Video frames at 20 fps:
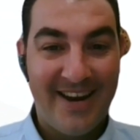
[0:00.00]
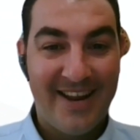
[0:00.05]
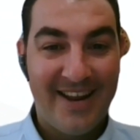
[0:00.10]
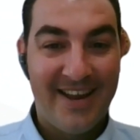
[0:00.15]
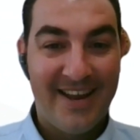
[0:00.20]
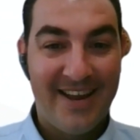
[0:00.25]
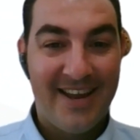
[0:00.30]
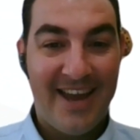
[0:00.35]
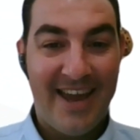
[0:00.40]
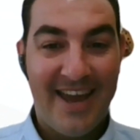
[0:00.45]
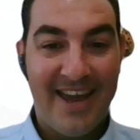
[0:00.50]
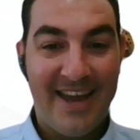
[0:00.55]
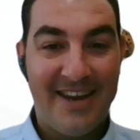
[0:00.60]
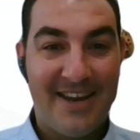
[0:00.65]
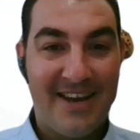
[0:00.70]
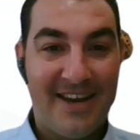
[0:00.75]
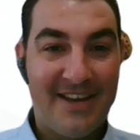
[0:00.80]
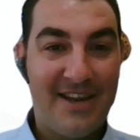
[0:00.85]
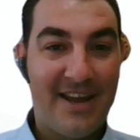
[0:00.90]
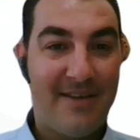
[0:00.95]
right?
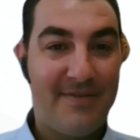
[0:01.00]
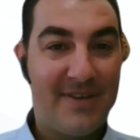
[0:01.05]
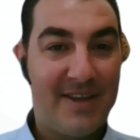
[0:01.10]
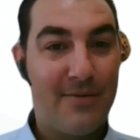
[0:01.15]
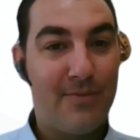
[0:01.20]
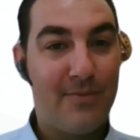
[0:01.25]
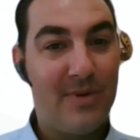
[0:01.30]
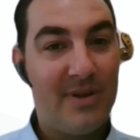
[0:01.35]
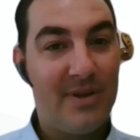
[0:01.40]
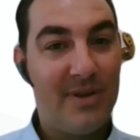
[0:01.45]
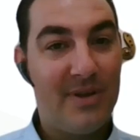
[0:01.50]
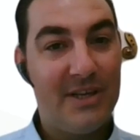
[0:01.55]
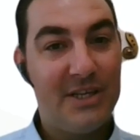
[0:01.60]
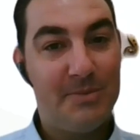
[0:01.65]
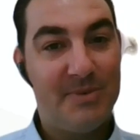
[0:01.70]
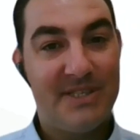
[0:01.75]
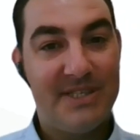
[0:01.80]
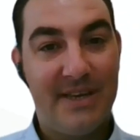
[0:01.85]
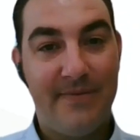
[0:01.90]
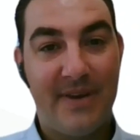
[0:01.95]
And you have to get
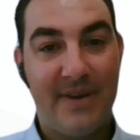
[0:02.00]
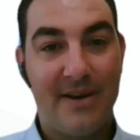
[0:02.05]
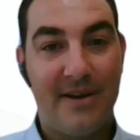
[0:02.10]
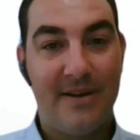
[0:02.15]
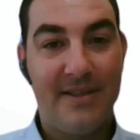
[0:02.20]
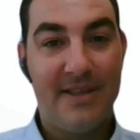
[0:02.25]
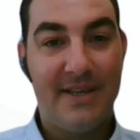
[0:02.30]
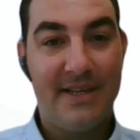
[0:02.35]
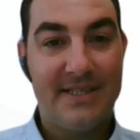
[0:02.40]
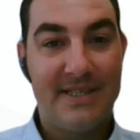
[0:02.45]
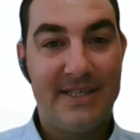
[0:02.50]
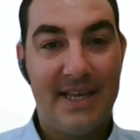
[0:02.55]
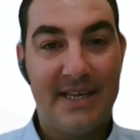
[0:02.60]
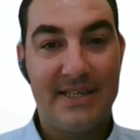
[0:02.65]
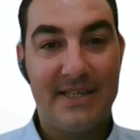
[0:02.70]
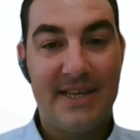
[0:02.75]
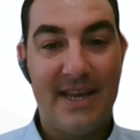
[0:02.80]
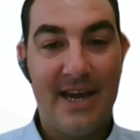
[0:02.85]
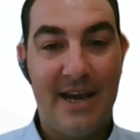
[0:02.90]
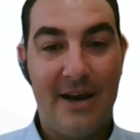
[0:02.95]
really specific on these
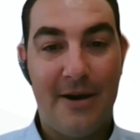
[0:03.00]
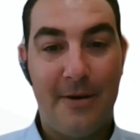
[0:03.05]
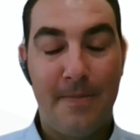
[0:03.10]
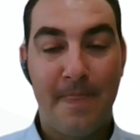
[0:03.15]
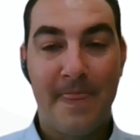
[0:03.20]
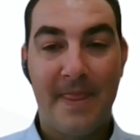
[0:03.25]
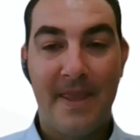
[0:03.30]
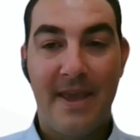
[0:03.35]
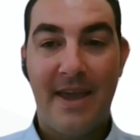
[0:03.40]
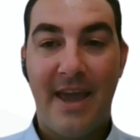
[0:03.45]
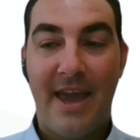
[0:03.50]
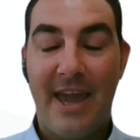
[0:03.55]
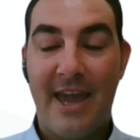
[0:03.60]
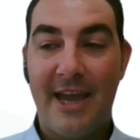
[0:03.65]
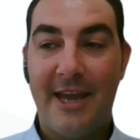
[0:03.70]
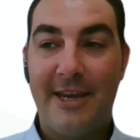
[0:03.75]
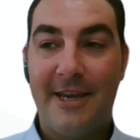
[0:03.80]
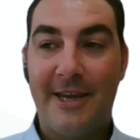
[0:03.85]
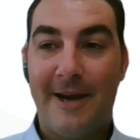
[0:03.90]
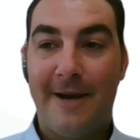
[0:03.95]
things now.
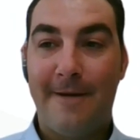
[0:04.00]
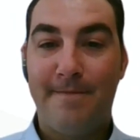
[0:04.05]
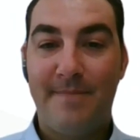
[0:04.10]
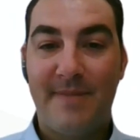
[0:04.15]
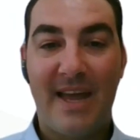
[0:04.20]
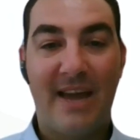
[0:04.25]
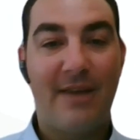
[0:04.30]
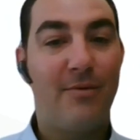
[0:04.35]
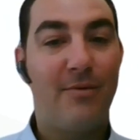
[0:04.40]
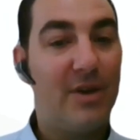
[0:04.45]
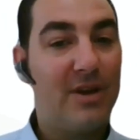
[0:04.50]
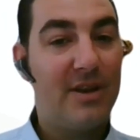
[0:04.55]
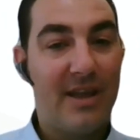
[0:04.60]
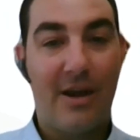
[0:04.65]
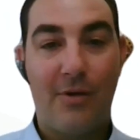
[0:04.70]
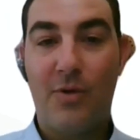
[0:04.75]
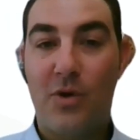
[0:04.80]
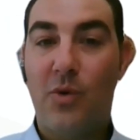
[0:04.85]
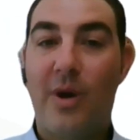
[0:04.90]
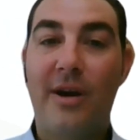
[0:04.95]
And that
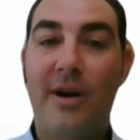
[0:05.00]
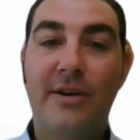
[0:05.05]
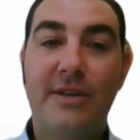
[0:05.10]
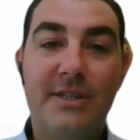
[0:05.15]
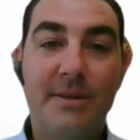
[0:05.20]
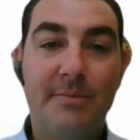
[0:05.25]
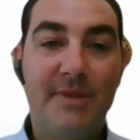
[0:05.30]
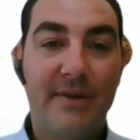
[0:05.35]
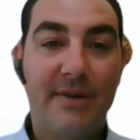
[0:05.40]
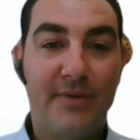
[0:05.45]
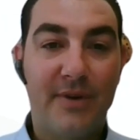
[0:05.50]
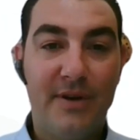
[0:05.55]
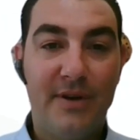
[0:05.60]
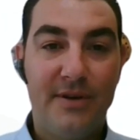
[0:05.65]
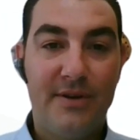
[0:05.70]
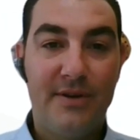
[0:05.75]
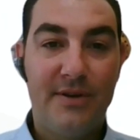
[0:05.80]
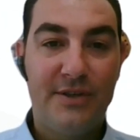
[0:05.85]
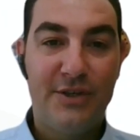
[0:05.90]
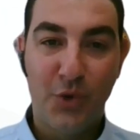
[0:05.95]
requires some
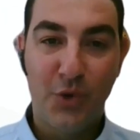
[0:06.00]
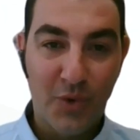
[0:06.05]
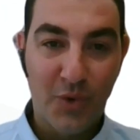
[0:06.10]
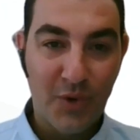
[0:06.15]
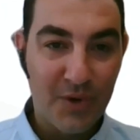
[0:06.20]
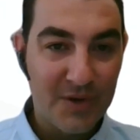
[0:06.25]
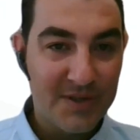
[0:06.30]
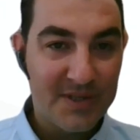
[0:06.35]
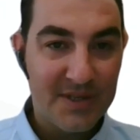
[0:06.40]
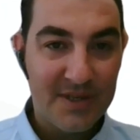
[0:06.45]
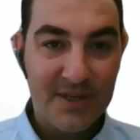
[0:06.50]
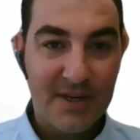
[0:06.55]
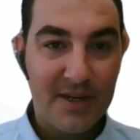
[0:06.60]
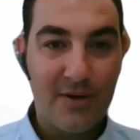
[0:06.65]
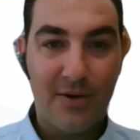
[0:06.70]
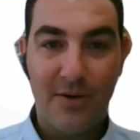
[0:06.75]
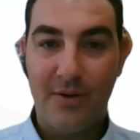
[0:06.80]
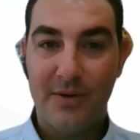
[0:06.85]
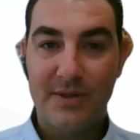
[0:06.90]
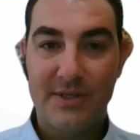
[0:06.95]
different tools,
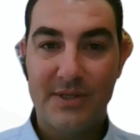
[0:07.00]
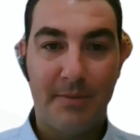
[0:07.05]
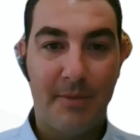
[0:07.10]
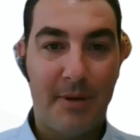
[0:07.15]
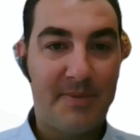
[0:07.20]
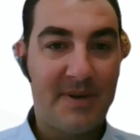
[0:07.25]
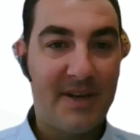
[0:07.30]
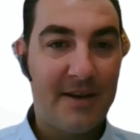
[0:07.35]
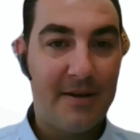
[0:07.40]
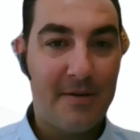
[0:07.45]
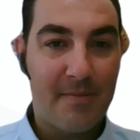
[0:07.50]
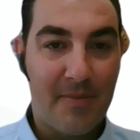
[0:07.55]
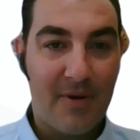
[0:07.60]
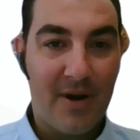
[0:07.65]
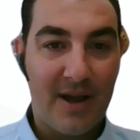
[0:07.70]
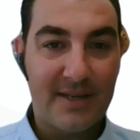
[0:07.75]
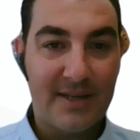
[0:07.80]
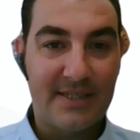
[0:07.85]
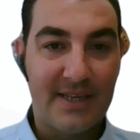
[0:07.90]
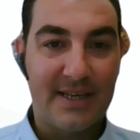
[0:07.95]
some
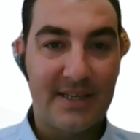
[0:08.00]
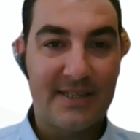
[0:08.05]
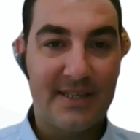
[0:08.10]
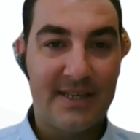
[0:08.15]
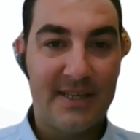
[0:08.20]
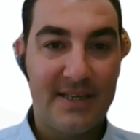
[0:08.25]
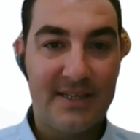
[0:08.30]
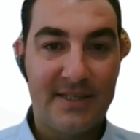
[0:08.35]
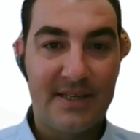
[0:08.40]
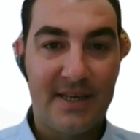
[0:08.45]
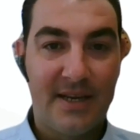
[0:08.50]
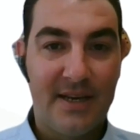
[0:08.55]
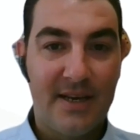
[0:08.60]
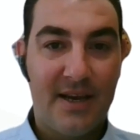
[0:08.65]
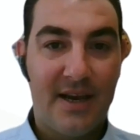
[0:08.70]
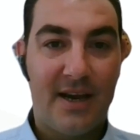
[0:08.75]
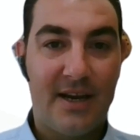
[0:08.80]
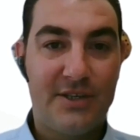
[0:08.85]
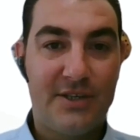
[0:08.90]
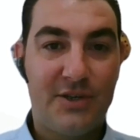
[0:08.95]
updated processes
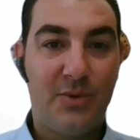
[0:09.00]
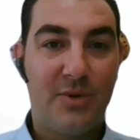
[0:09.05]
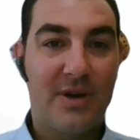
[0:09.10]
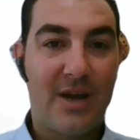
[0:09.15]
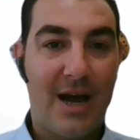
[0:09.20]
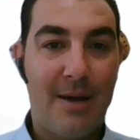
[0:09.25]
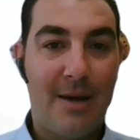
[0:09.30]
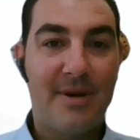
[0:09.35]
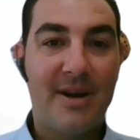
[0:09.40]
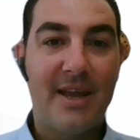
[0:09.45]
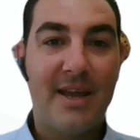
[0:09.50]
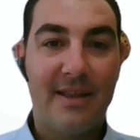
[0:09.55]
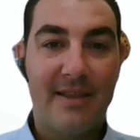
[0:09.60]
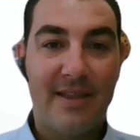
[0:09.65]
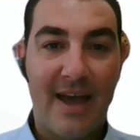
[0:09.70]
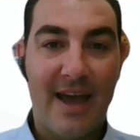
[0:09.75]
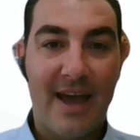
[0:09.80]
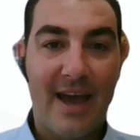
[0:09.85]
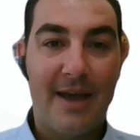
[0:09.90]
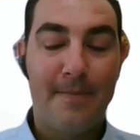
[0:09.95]
to
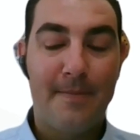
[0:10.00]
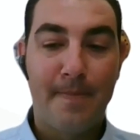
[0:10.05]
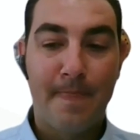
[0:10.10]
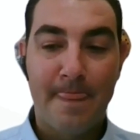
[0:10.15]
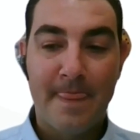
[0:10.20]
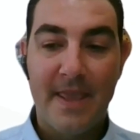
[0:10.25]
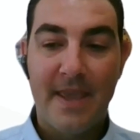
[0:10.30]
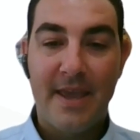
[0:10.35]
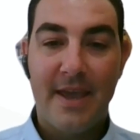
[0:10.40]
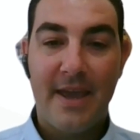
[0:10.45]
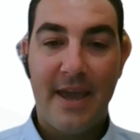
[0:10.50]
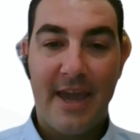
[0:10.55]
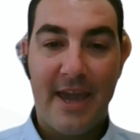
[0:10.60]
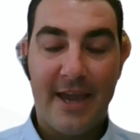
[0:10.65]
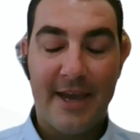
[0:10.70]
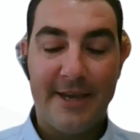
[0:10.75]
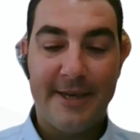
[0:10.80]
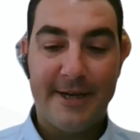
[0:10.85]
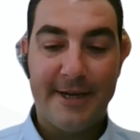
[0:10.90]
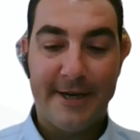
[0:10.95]
accommodate that.
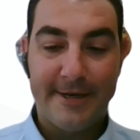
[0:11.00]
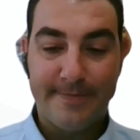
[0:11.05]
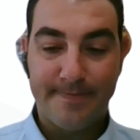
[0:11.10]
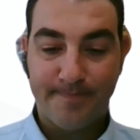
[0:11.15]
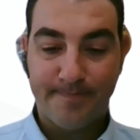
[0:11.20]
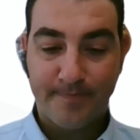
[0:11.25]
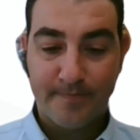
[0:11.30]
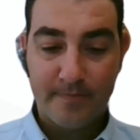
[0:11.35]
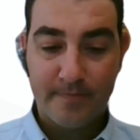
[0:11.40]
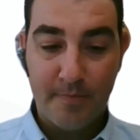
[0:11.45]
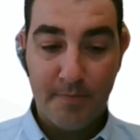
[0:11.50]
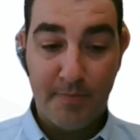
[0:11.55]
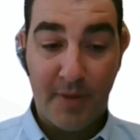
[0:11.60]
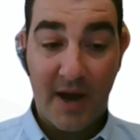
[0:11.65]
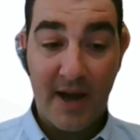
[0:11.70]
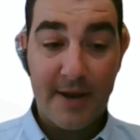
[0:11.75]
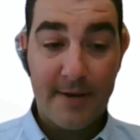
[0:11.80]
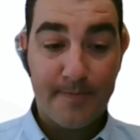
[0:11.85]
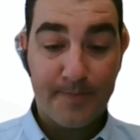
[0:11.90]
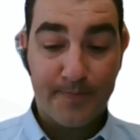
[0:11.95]
And
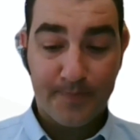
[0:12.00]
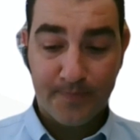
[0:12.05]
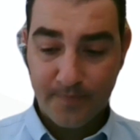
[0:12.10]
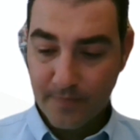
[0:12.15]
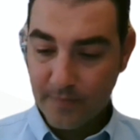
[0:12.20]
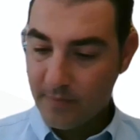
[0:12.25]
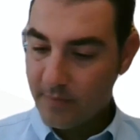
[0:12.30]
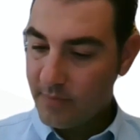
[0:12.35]
but